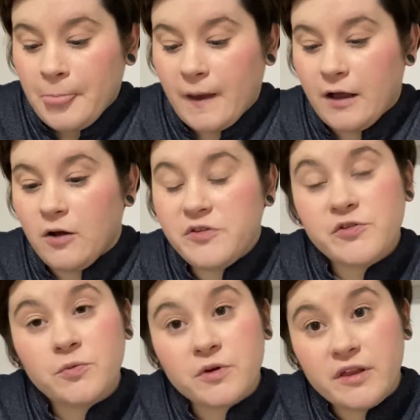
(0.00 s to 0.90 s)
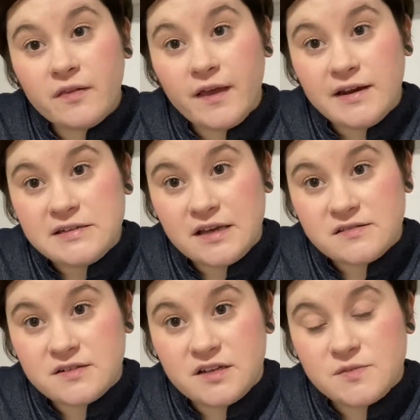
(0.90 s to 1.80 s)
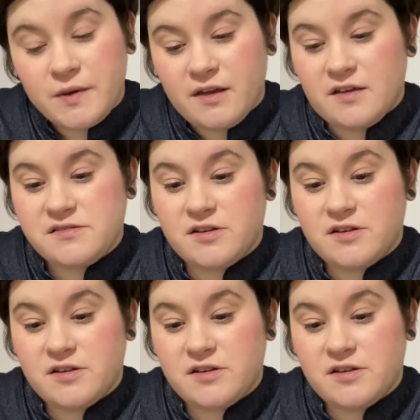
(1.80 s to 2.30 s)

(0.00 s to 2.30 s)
I also really like test knits because